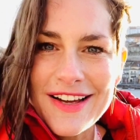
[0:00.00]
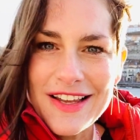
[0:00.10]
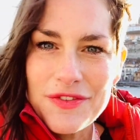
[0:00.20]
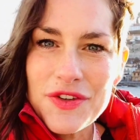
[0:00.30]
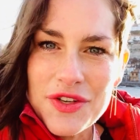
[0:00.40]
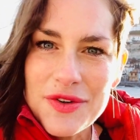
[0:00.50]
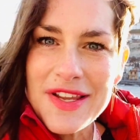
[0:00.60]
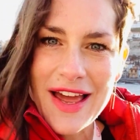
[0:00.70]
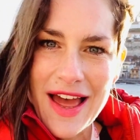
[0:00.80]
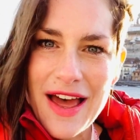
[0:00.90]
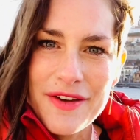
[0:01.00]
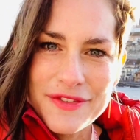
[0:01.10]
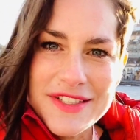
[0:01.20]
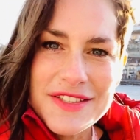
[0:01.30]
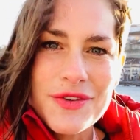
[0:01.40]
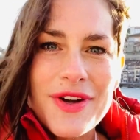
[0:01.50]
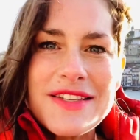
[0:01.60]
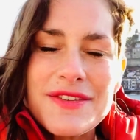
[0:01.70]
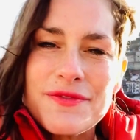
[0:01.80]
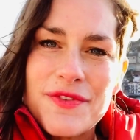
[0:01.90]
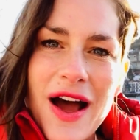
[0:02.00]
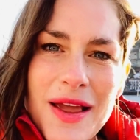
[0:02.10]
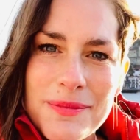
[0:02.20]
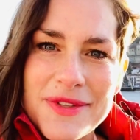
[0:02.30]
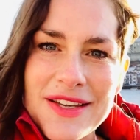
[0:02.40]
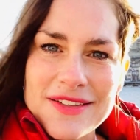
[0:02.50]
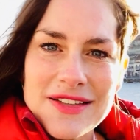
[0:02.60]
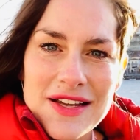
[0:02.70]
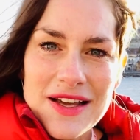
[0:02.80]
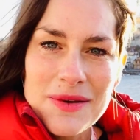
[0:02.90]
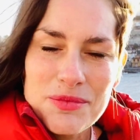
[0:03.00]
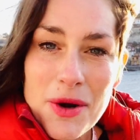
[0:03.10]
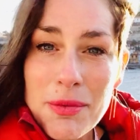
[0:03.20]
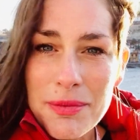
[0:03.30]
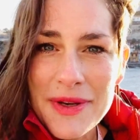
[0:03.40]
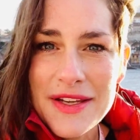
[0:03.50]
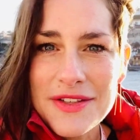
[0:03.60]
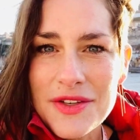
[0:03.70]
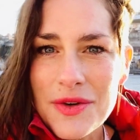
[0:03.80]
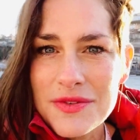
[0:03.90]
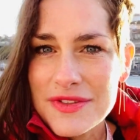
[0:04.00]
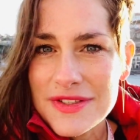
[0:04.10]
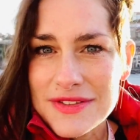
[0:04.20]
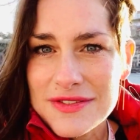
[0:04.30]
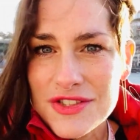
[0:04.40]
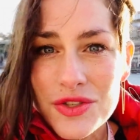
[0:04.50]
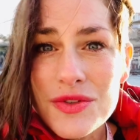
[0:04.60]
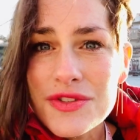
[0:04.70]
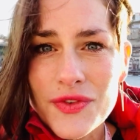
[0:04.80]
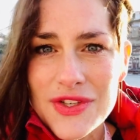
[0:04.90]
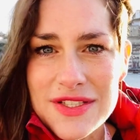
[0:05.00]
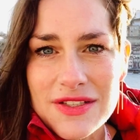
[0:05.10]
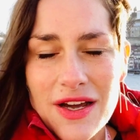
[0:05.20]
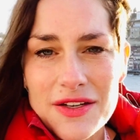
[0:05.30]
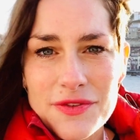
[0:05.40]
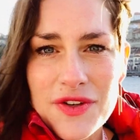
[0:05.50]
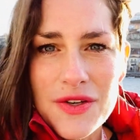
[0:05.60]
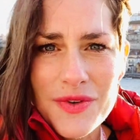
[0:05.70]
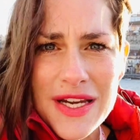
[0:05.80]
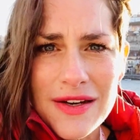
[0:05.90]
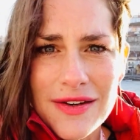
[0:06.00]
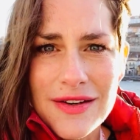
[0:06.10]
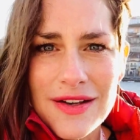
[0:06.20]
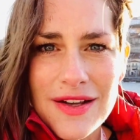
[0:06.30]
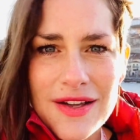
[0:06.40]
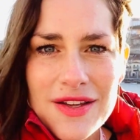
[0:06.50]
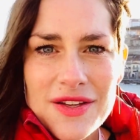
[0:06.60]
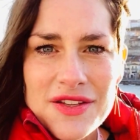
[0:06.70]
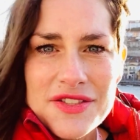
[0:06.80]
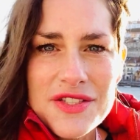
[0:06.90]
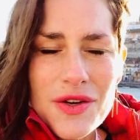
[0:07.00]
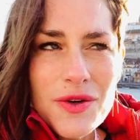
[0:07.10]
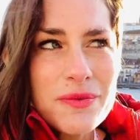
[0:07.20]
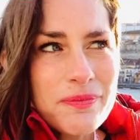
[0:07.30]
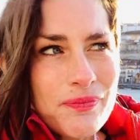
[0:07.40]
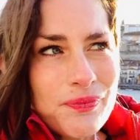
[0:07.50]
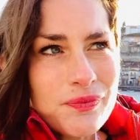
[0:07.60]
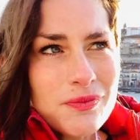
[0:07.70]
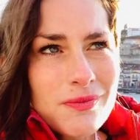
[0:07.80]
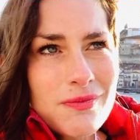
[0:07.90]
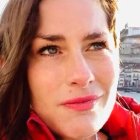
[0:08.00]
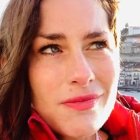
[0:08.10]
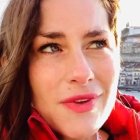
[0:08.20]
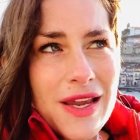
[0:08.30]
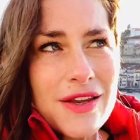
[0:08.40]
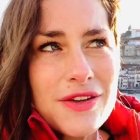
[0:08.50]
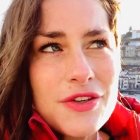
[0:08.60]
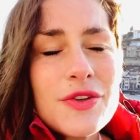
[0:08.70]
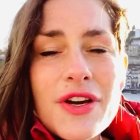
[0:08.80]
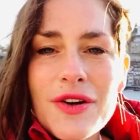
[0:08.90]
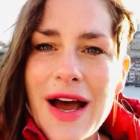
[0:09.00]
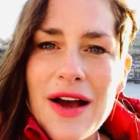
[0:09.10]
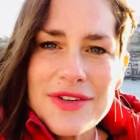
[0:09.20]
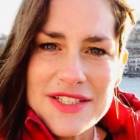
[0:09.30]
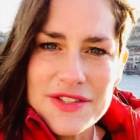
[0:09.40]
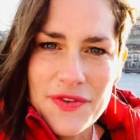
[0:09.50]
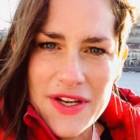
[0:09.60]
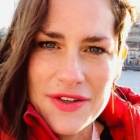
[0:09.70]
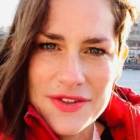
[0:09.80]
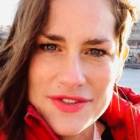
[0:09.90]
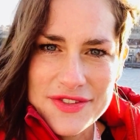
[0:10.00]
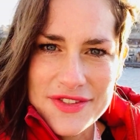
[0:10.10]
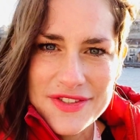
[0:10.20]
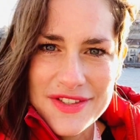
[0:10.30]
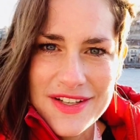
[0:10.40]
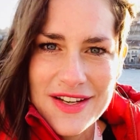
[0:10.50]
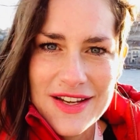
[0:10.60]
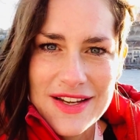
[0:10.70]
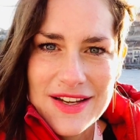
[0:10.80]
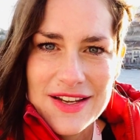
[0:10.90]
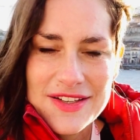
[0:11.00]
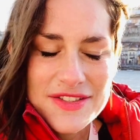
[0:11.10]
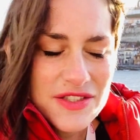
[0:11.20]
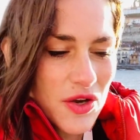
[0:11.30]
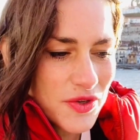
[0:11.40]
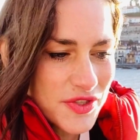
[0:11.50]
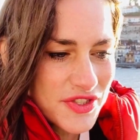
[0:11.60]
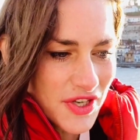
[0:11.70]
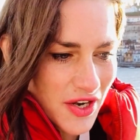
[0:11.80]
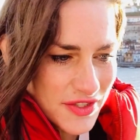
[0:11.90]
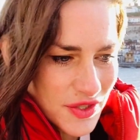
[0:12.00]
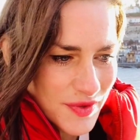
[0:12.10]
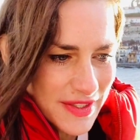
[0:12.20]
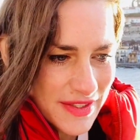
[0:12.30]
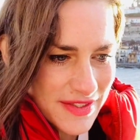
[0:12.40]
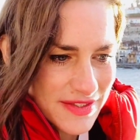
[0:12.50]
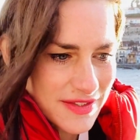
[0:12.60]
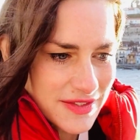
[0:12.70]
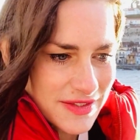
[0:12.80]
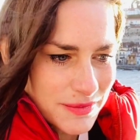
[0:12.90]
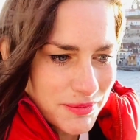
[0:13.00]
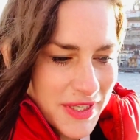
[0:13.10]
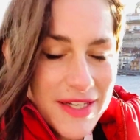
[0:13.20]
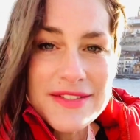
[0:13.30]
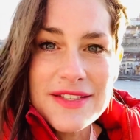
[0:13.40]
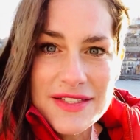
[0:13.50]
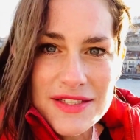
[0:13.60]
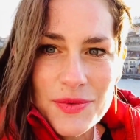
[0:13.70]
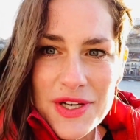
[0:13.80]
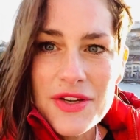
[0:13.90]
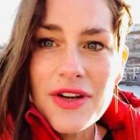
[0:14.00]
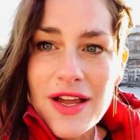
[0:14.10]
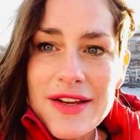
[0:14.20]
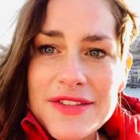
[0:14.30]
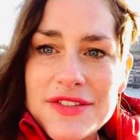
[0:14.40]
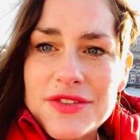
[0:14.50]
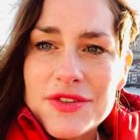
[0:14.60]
If you don't have this creative vibe, then probably you don't choose for this kind of career. So you know how this feels. So you start doing this because this is what you like to